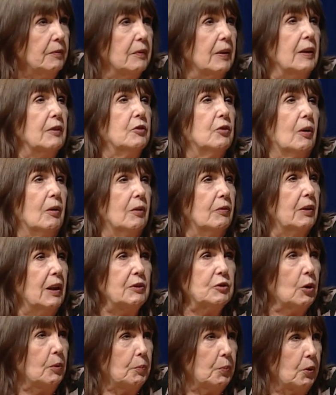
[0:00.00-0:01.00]
That's
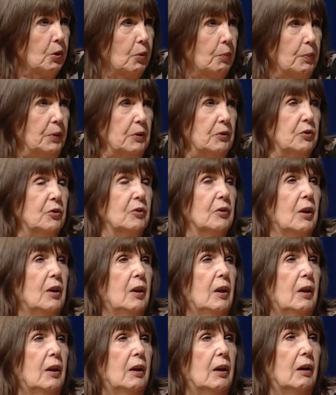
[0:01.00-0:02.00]
our purpose.
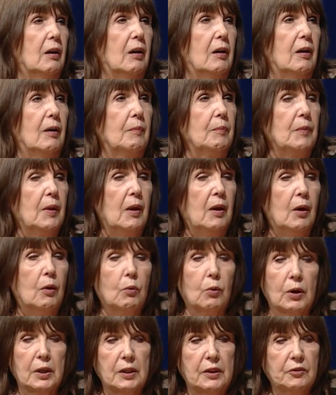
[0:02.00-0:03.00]

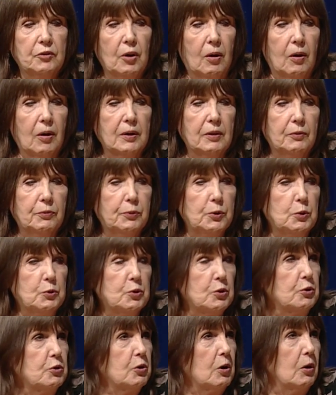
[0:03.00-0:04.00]
We're going to talk in
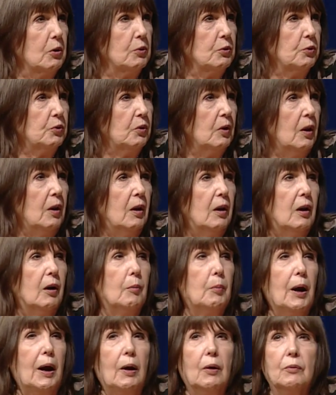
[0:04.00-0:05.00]
future shows
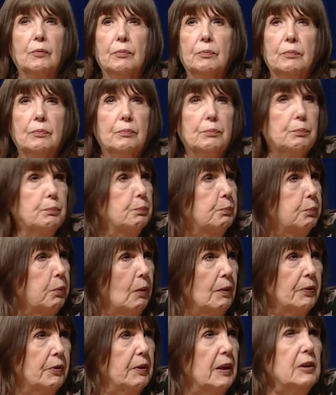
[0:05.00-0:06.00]
about
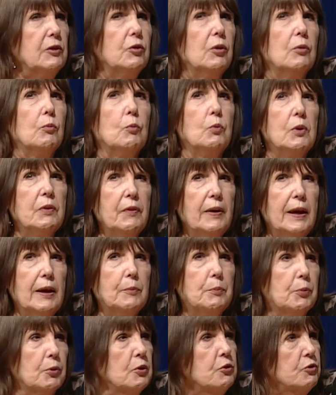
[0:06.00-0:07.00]
things that we've
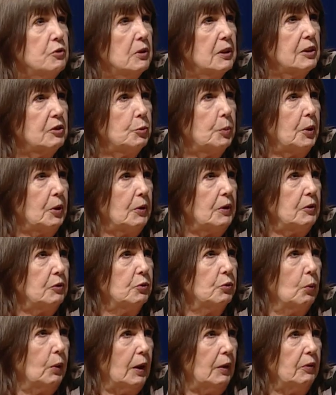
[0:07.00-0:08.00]
had personal
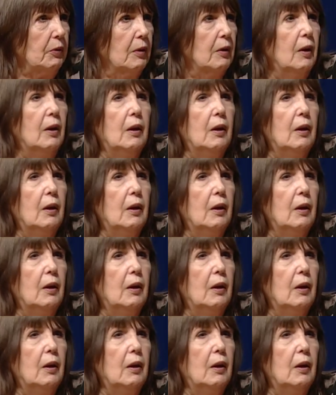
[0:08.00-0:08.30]
experience with.